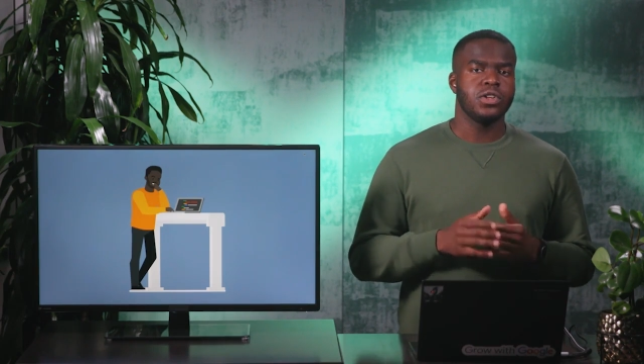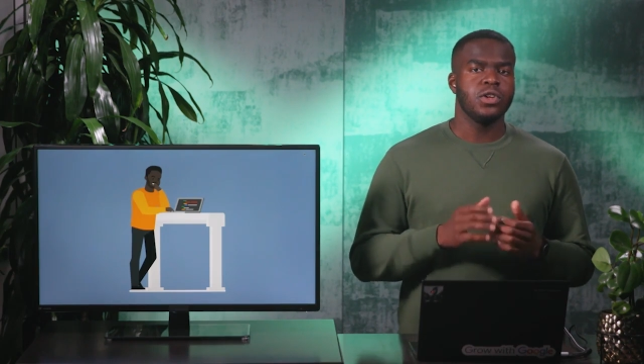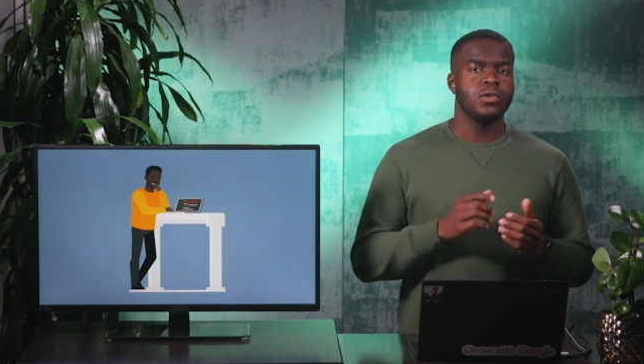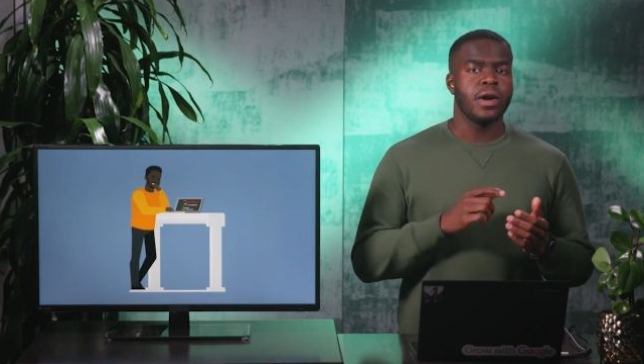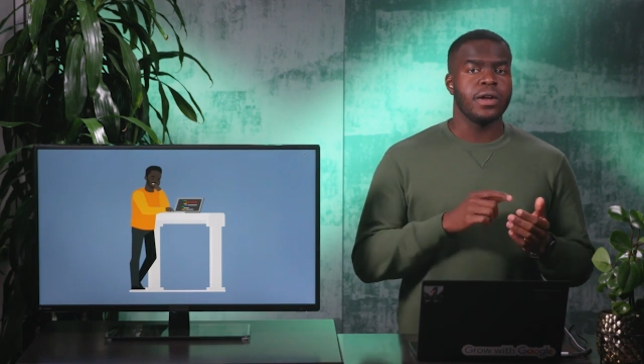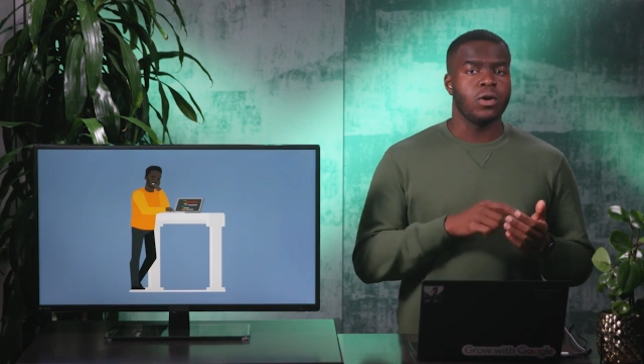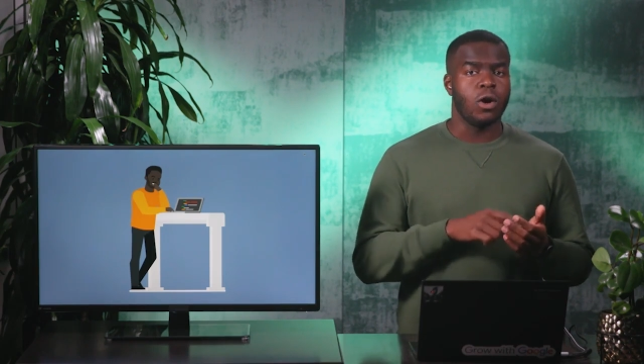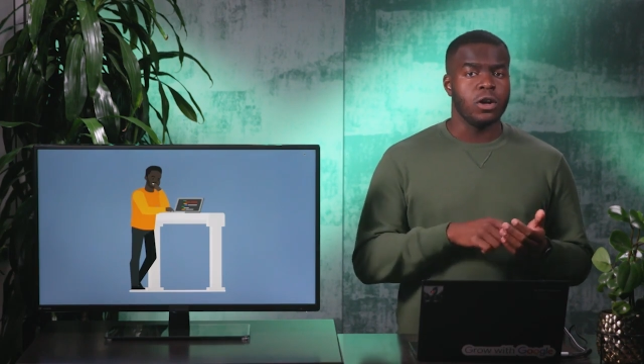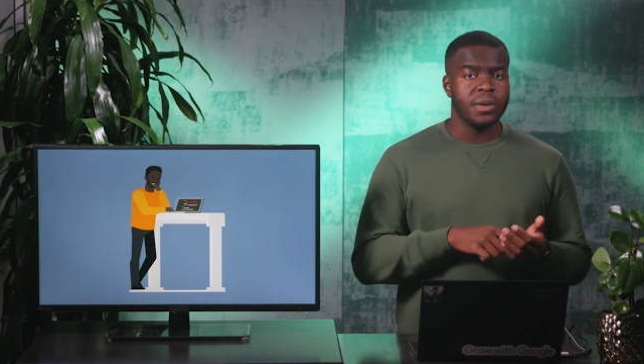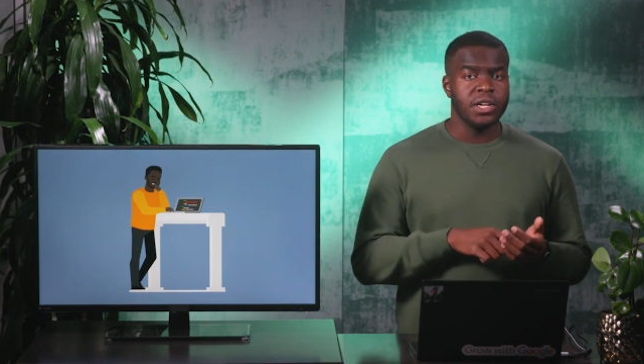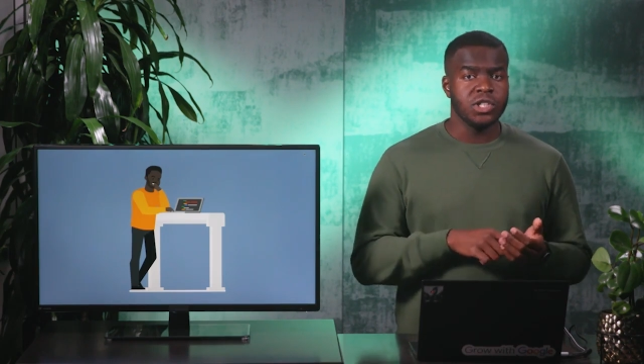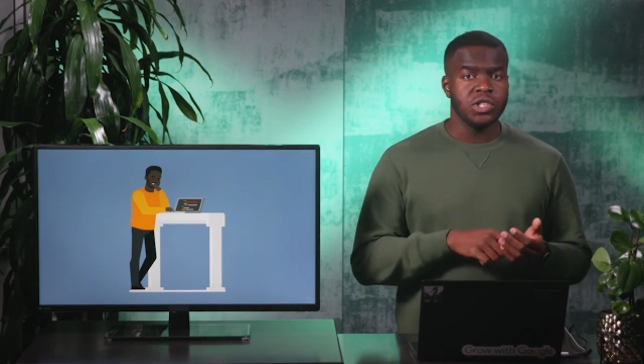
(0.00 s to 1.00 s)
You write
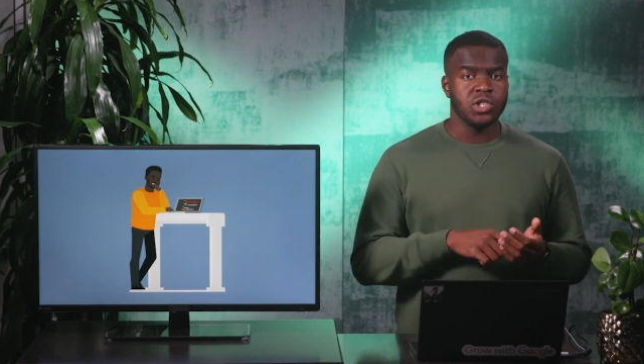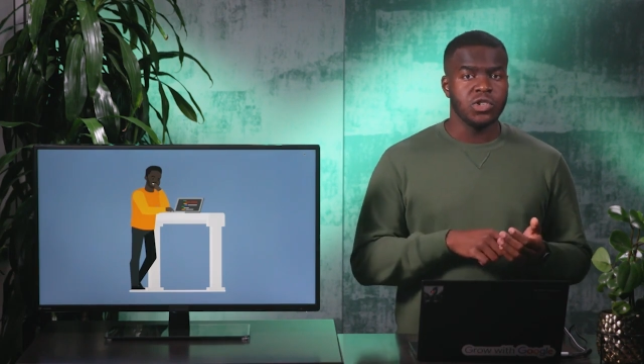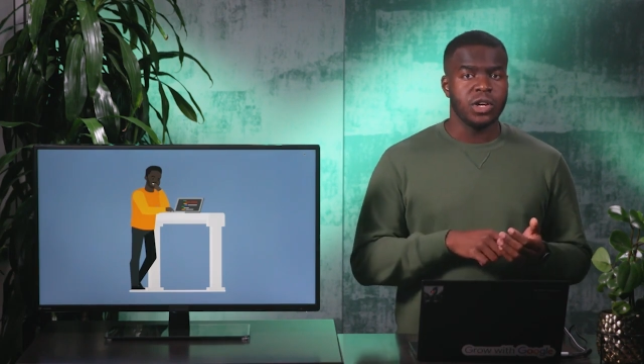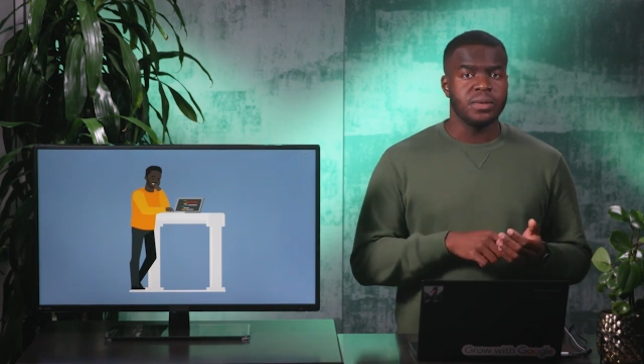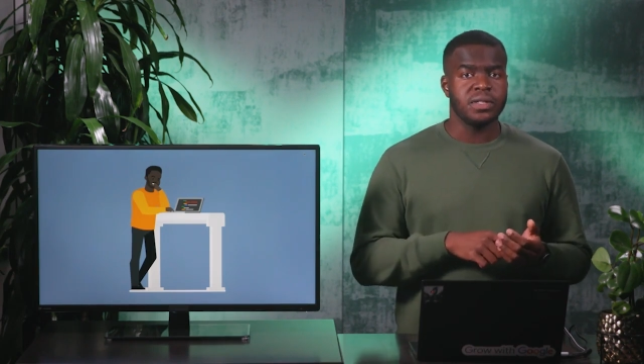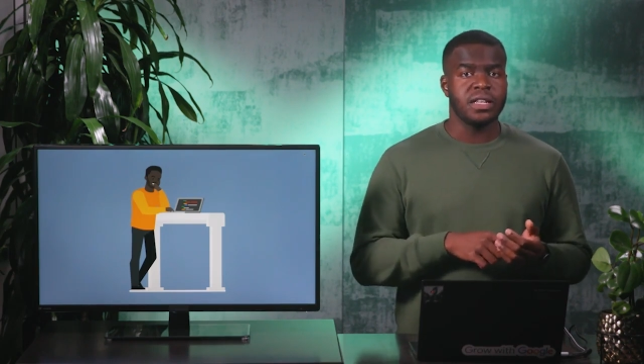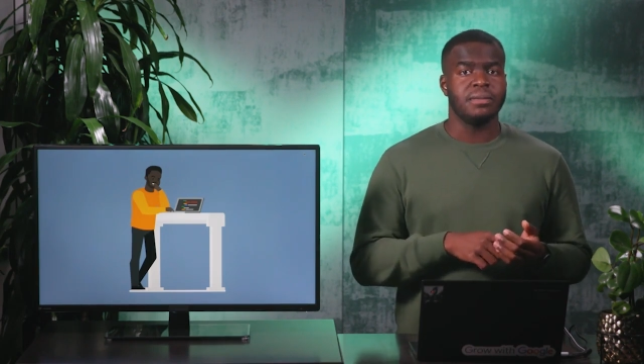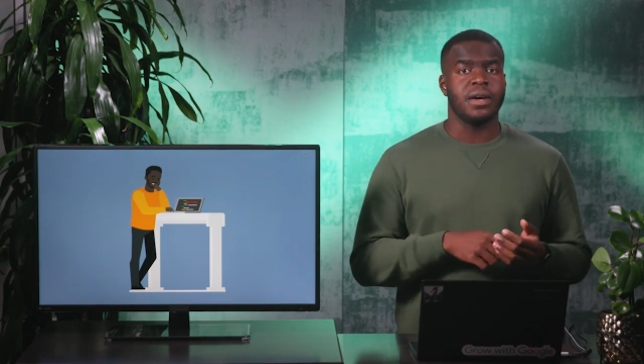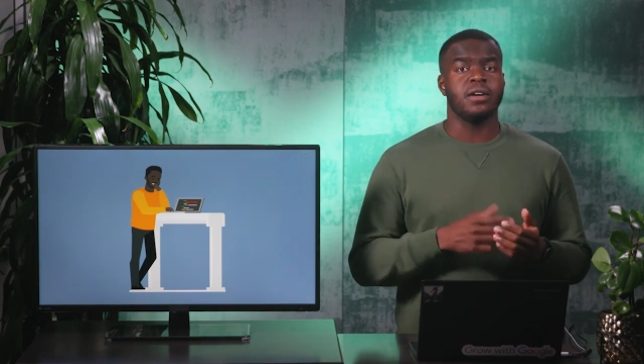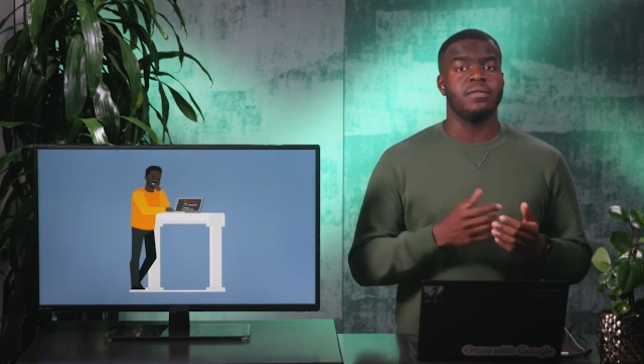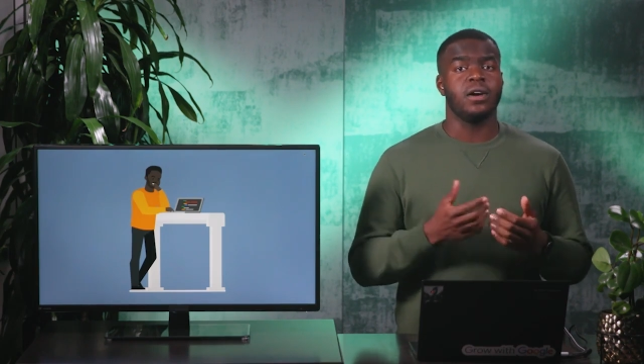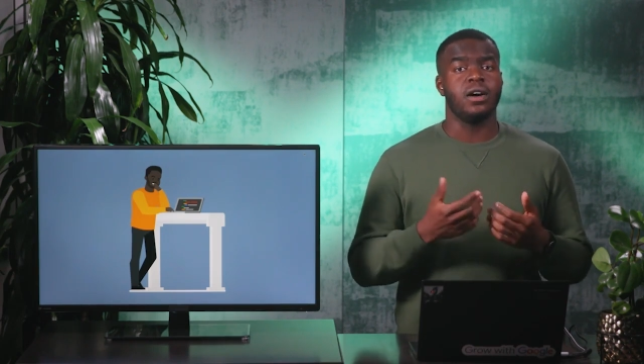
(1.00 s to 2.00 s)
automation scripts that
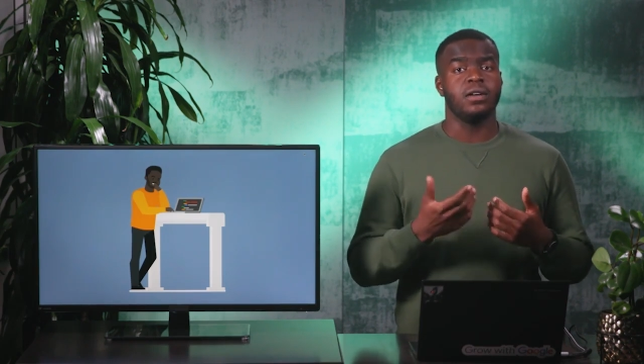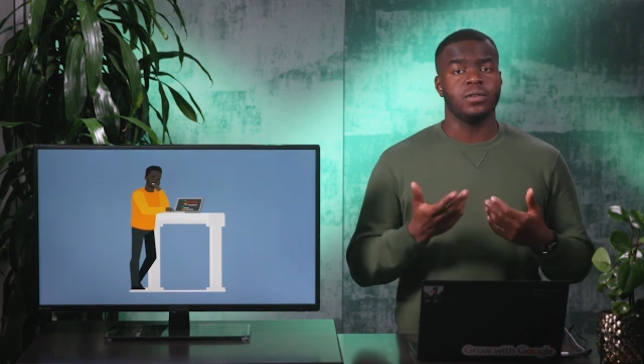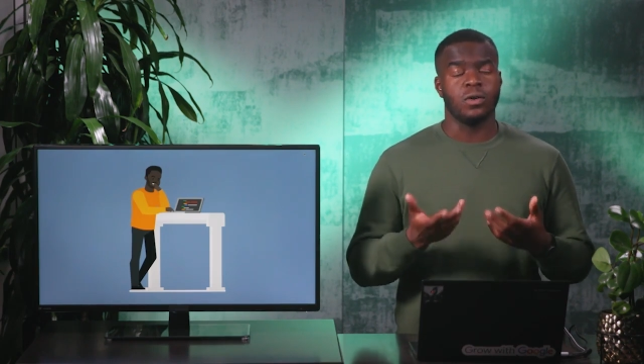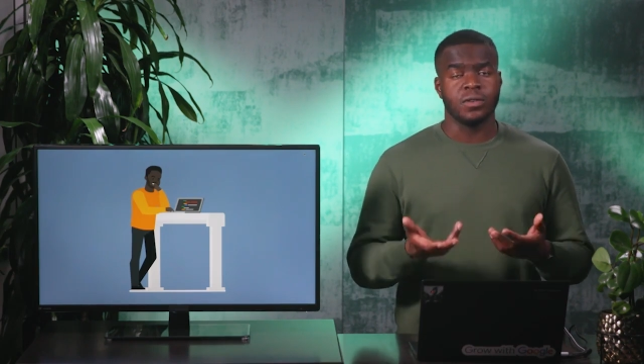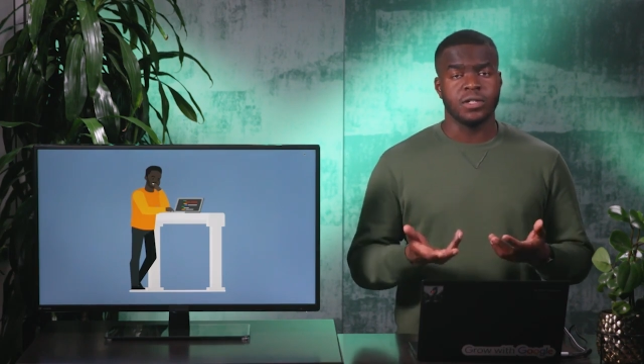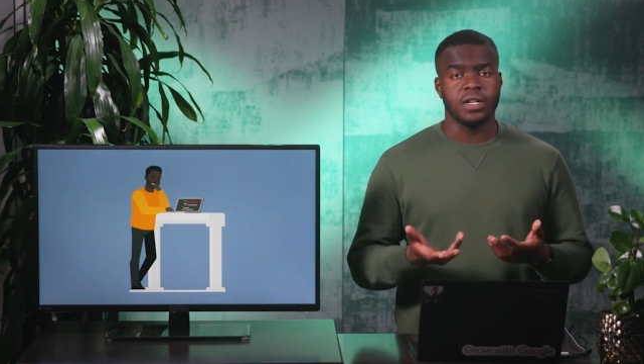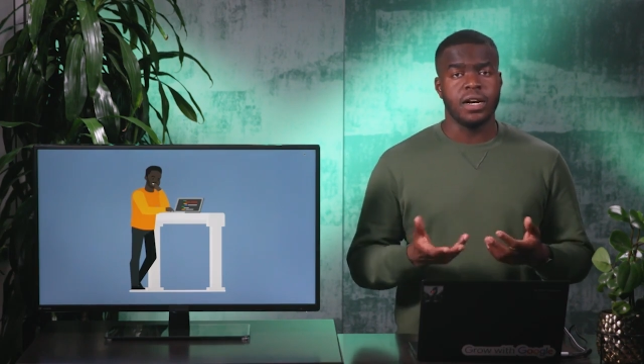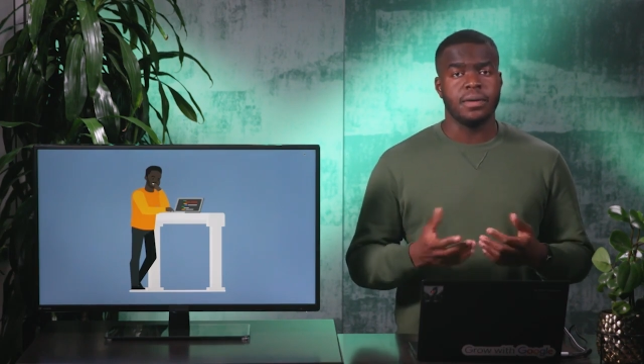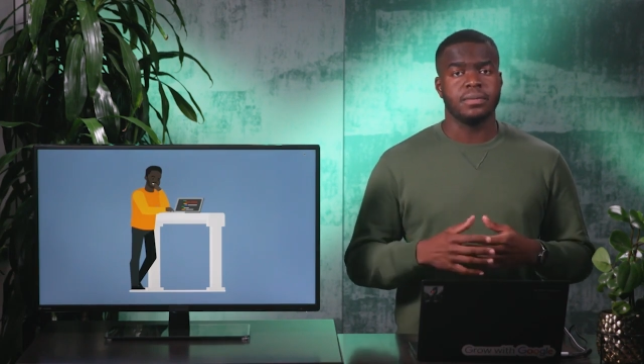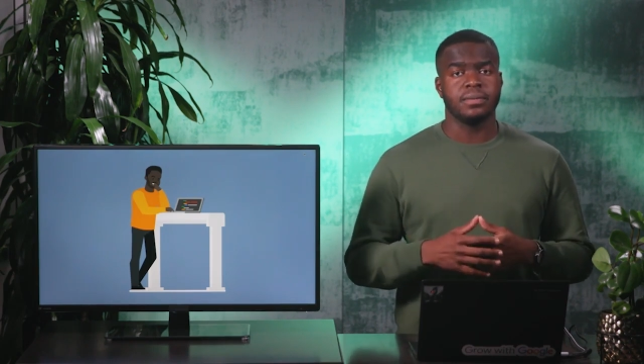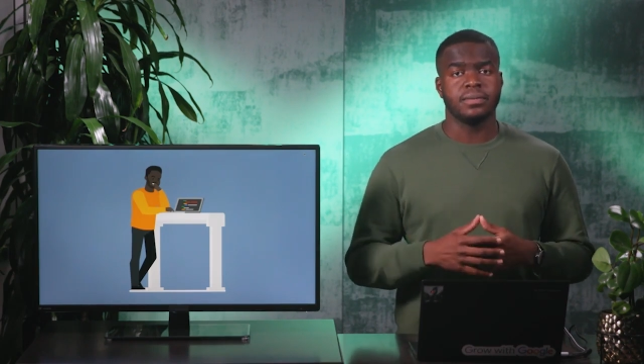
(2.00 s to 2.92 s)
might evolve over time.